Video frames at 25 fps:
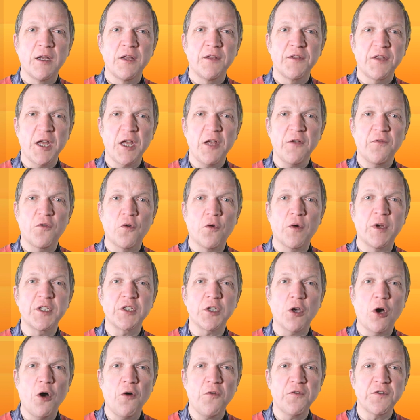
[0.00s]
Therefore, it's
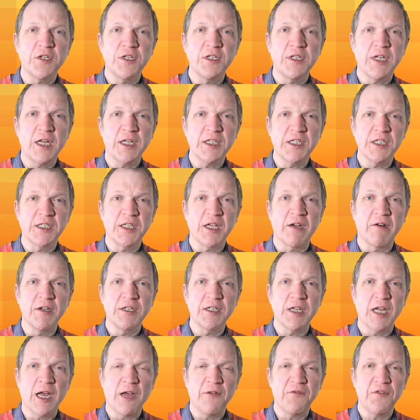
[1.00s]
often necessary
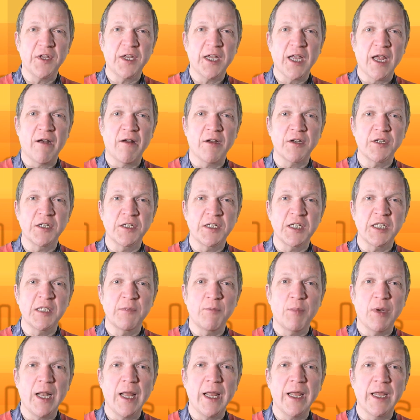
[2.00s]
to have the character
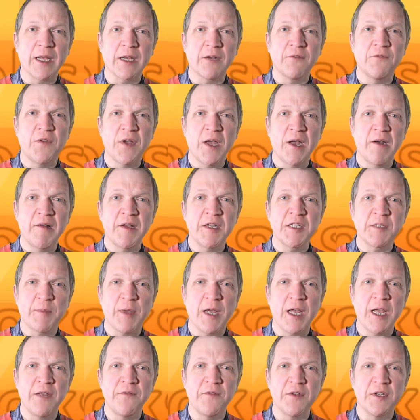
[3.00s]
displaying various
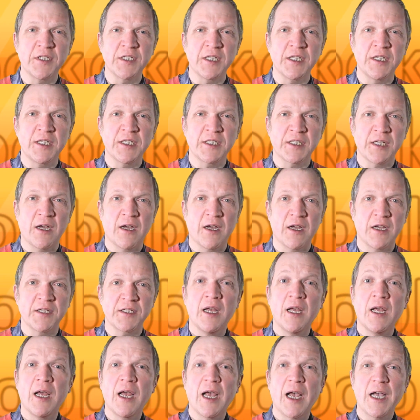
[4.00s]
behaviours and desires,
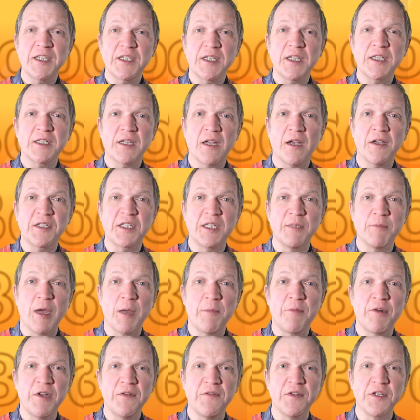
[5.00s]
as discussed in my
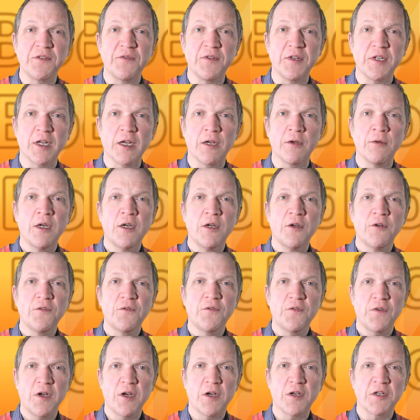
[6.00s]
previous video,
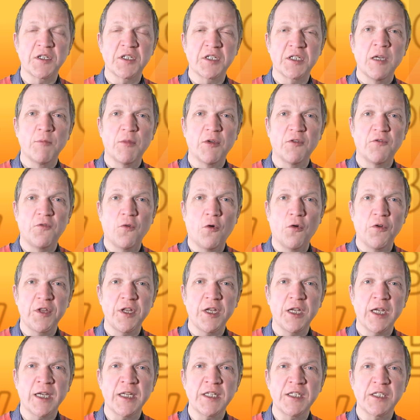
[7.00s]
first, before the
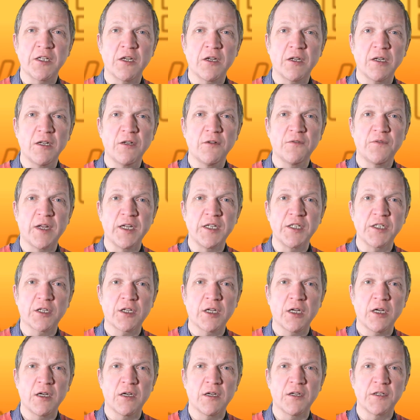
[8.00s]
external event
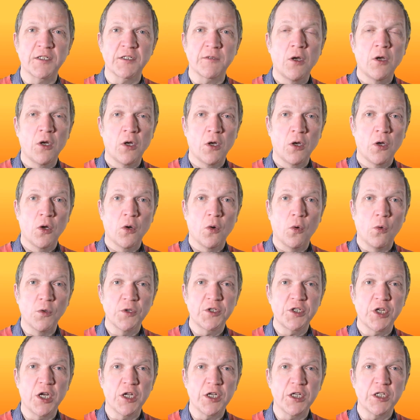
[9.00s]
occurs.
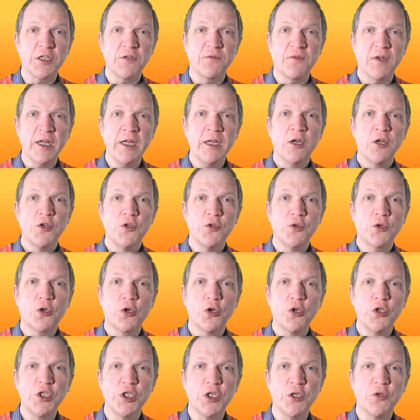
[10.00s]
Alternatively, you
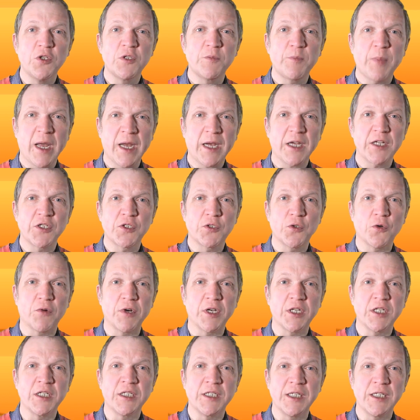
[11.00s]
could use
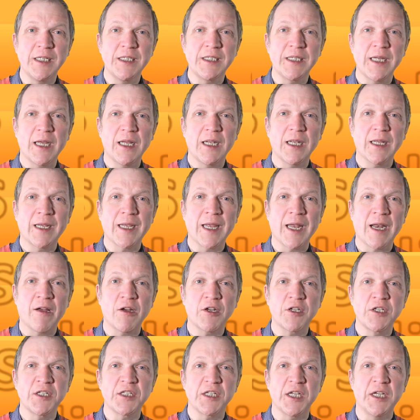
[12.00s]
backstory to detail a
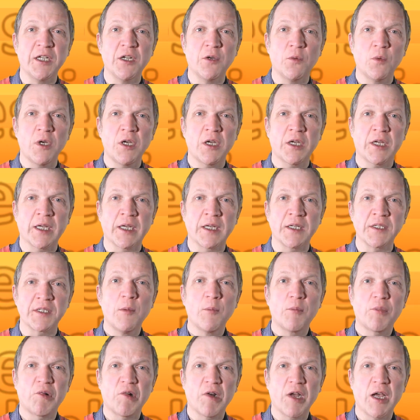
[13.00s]
character's inner workings
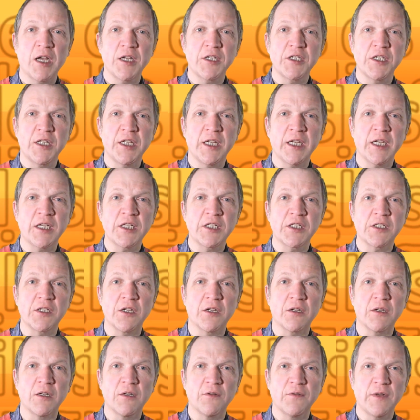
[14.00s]
prior to the
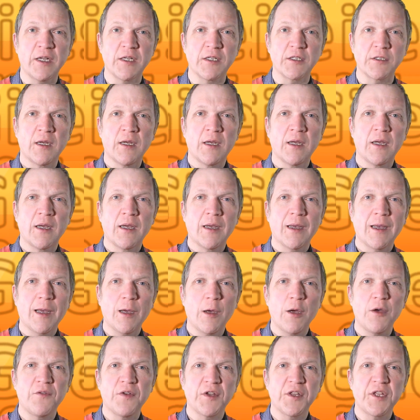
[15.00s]
external event.
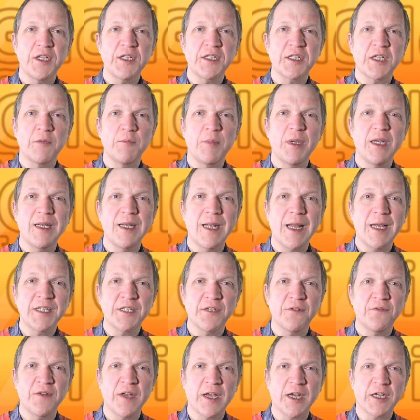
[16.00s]
However, this can be less
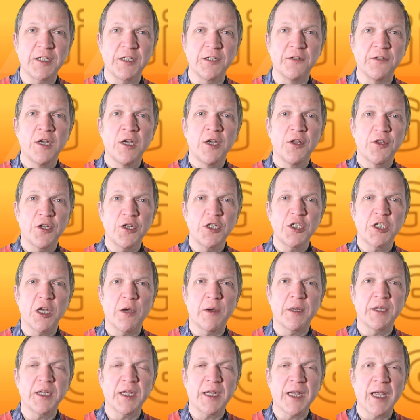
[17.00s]
effective than
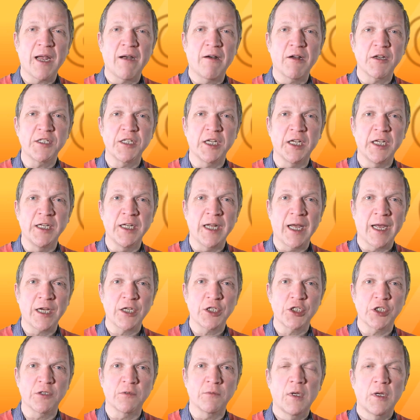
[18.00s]
showing the character in
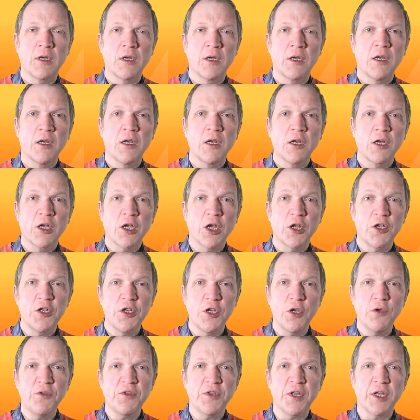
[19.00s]
action. Can
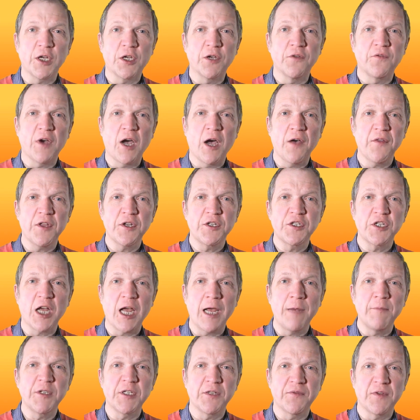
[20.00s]
you think of other
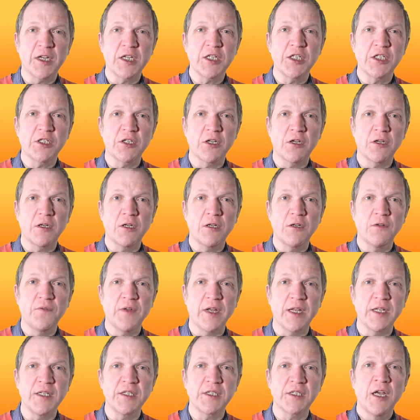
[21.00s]
types of external
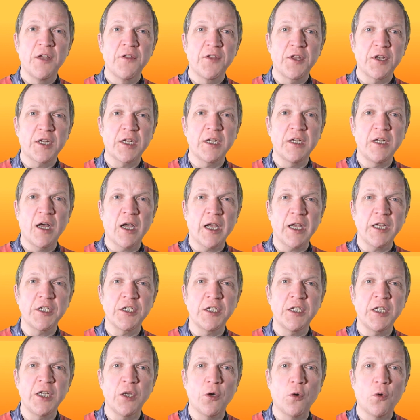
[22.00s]
events that can
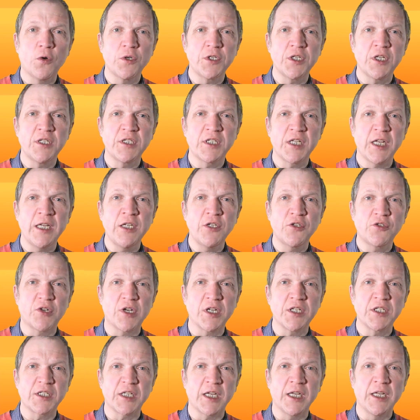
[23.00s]
heighten the audience's
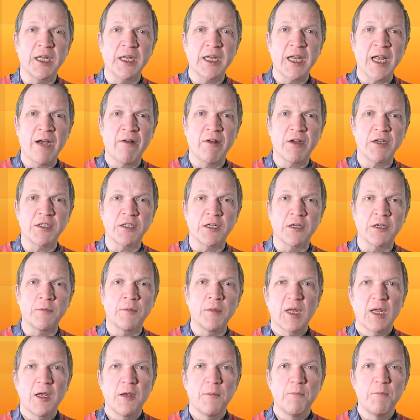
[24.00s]
interest in a character?
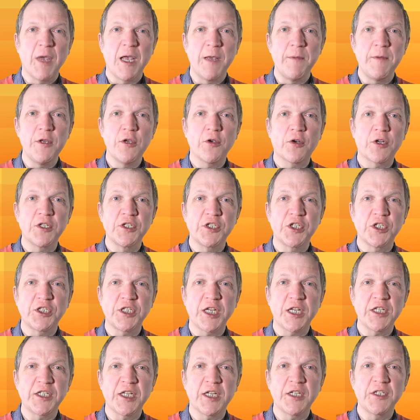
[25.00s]
Maybe you can
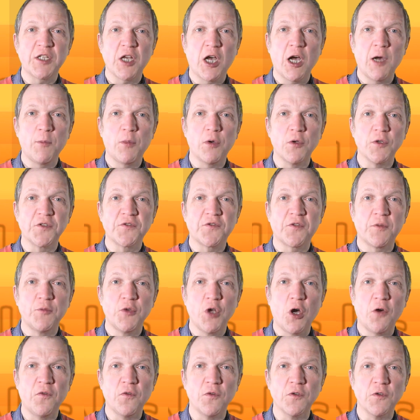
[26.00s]
suggest examples from
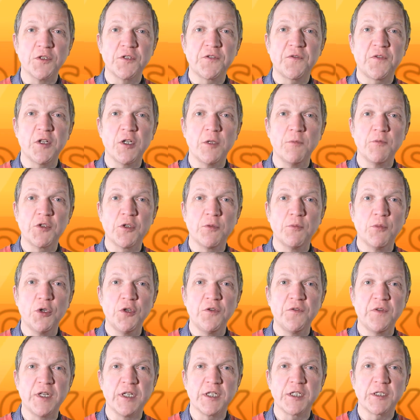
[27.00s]
novels, films or
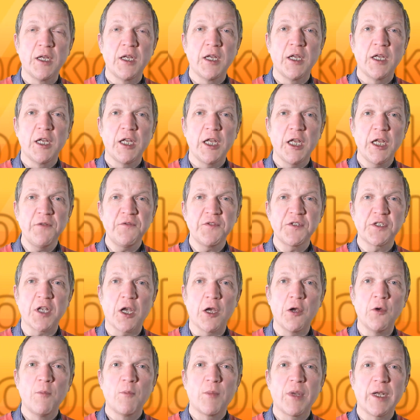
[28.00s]
movies. If
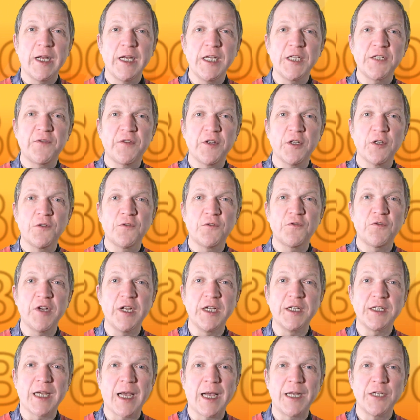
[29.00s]
so, please feel free
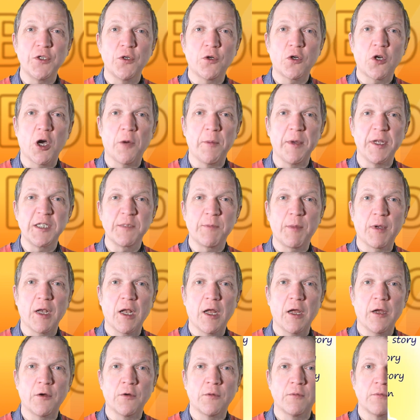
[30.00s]
to add your comments
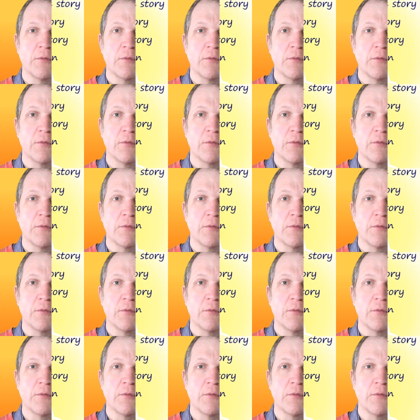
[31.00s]
below.